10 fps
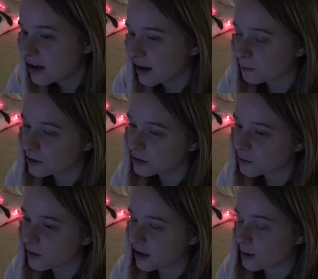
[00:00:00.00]
I really
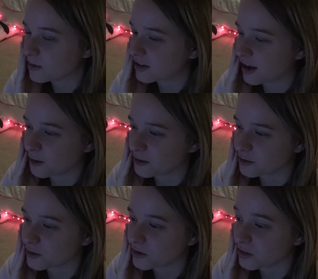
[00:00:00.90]
do like Emma's
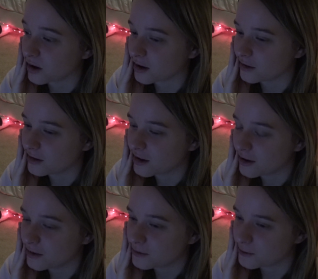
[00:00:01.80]
character a lot
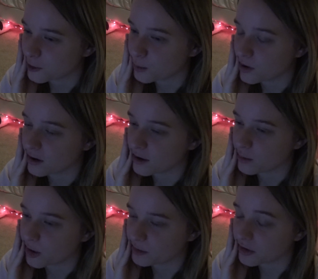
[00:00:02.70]
from
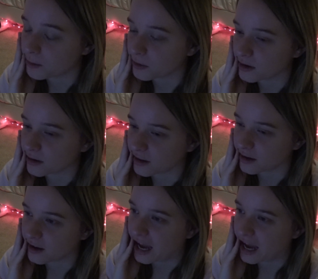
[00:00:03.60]
Promise Neverland. I like